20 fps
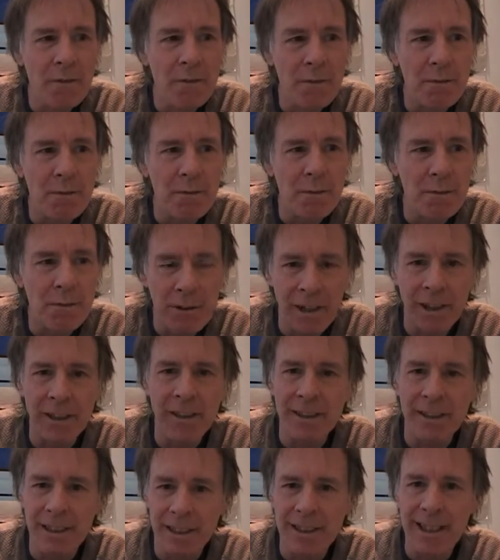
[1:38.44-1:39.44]

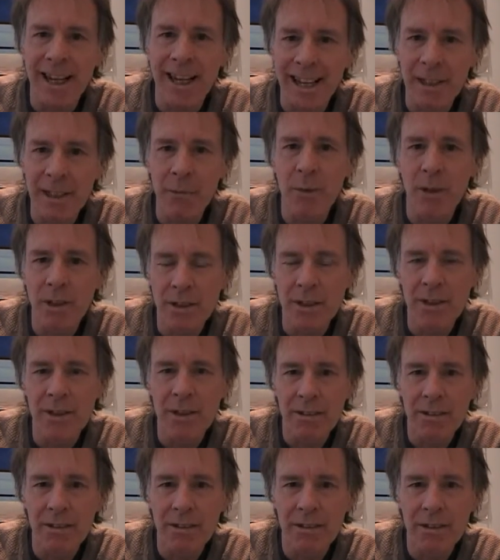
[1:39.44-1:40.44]
felt that I was
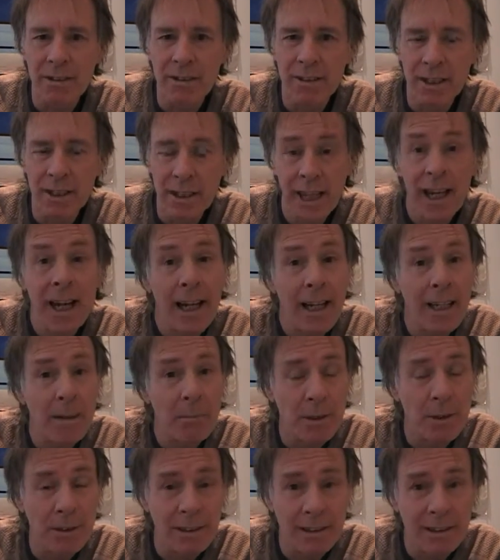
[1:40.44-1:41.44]
the guy,
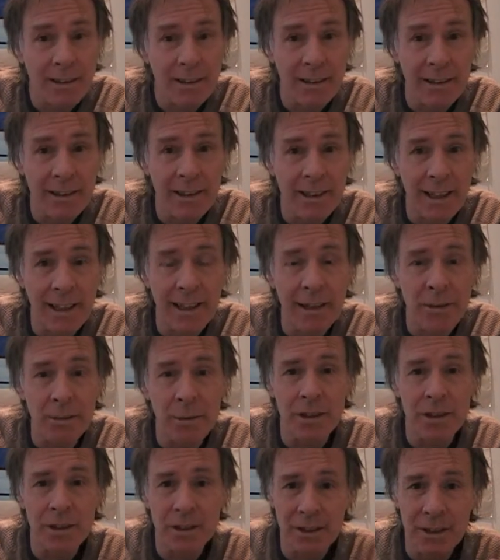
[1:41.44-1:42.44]
but I
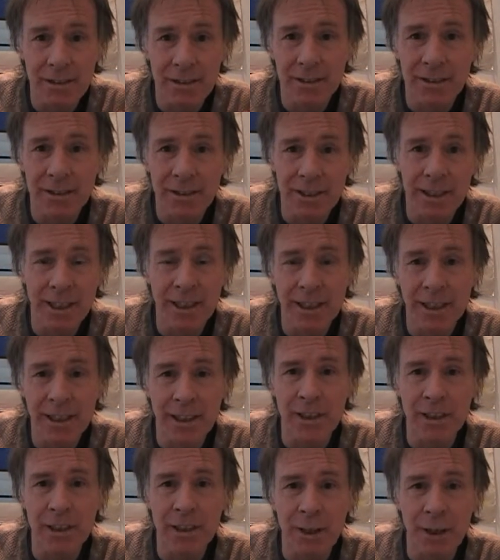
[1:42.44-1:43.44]
was
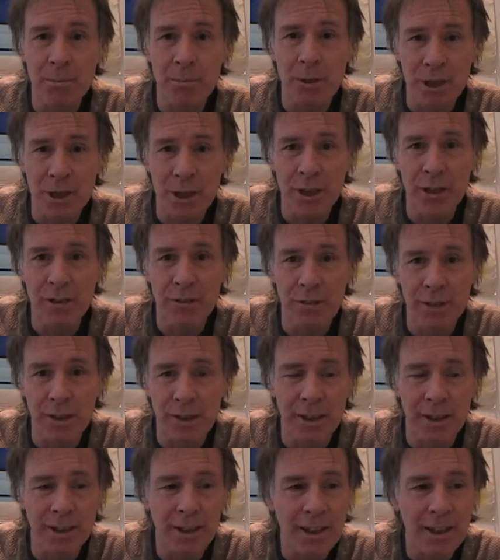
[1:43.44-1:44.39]
taking an observer